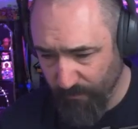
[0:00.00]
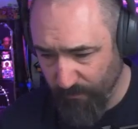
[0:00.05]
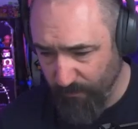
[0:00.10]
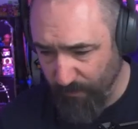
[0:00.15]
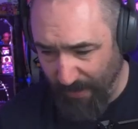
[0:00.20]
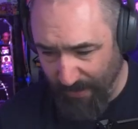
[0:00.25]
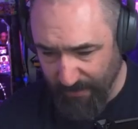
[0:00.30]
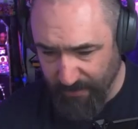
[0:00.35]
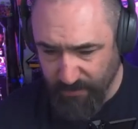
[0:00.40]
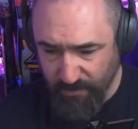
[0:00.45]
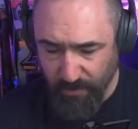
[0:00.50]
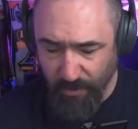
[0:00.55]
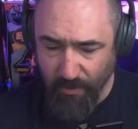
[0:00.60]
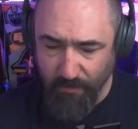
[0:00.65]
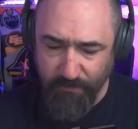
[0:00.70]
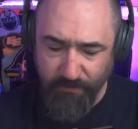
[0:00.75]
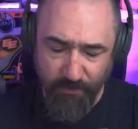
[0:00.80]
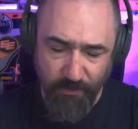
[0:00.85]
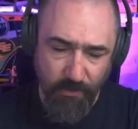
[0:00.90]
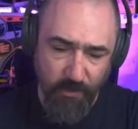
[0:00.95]
Bad
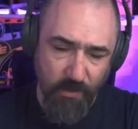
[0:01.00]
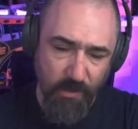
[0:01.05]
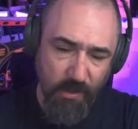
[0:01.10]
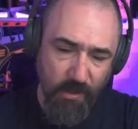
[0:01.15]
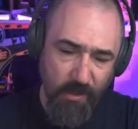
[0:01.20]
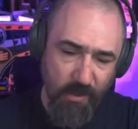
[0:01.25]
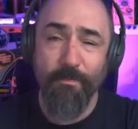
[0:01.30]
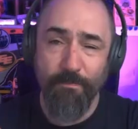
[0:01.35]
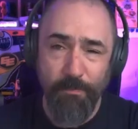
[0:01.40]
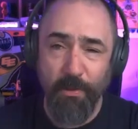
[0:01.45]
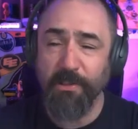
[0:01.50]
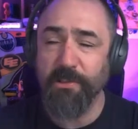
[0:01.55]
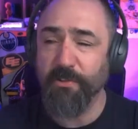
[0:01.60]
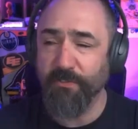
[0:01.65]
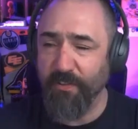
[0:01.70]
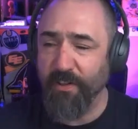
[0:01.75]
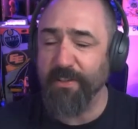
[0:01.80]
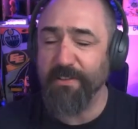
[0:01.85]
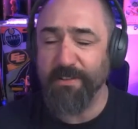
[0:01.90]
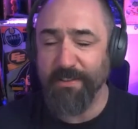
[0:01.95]
stuff, but
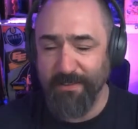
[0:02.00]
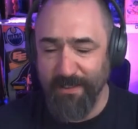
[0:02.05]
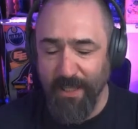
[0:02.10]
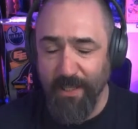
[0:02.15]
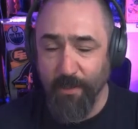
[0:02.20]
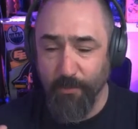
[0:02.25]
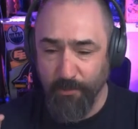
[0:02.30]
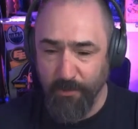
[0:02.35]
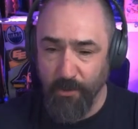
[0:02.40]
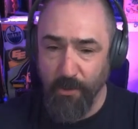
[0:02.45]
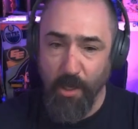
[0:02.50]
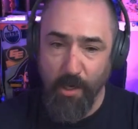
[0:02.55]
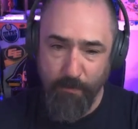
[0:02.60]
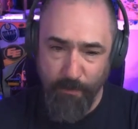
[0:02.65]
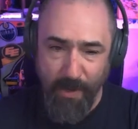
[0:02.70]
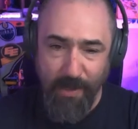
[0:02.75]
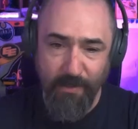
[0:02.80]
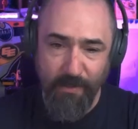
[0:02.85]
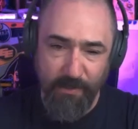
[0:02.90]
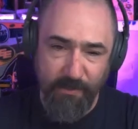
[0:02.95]
suffice to say there was a lot of
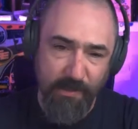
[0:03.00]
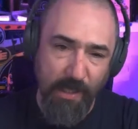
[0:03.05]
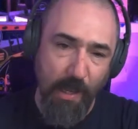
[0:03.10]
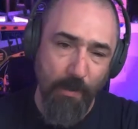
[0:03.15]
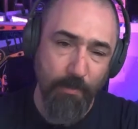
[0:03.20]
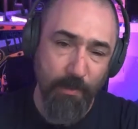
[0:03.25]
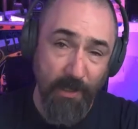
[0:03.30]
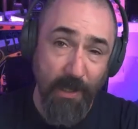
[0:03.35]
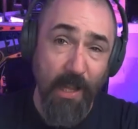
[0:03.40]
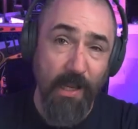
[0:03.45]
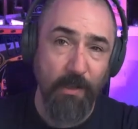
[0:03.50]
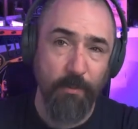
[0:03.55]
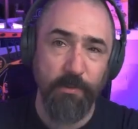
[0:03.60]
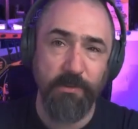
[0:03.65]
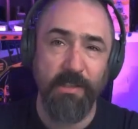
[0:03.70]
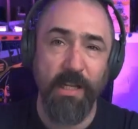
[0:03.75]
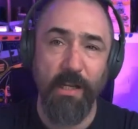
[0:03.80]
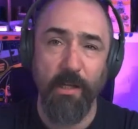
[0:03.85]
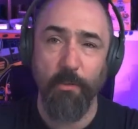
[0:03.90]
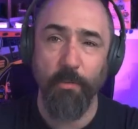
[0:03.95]
bad things happening, and it was
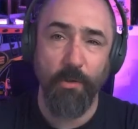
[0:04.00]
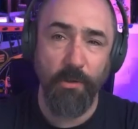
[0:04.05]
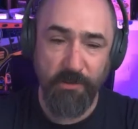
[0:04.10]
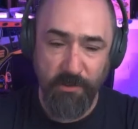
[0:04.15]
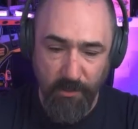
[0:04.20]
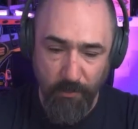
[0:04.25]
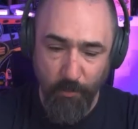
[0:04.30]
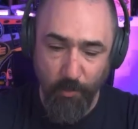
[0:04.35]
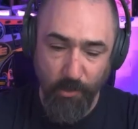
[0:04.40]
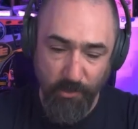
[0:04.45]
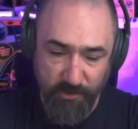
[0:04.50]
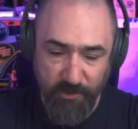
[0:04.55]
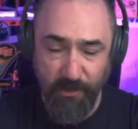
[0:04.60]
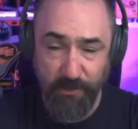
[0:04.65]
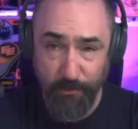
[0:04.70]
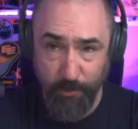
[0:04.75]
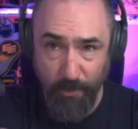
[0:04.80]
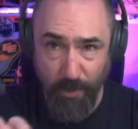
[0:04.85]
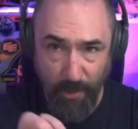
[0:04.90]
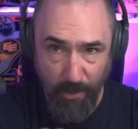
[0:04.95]
getting worse, and the worst
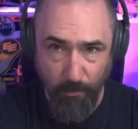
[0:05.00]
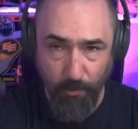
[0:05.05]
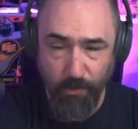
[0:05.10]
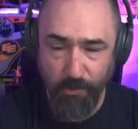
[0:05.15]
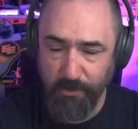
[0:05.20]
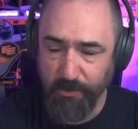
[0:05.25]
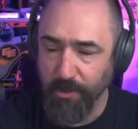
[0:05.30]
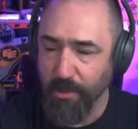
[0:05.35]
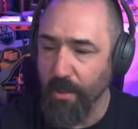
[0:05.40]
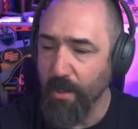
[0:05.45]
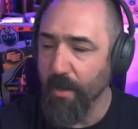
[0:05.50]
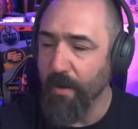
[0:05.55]
things were getting worse.